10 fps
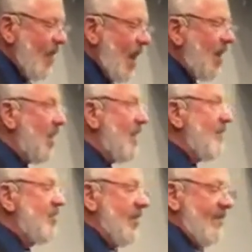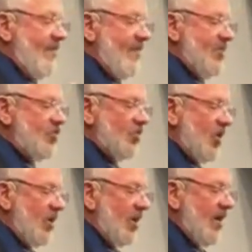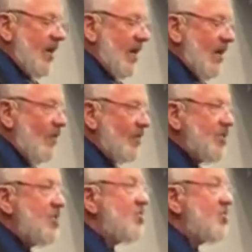apocalyptic vision in which he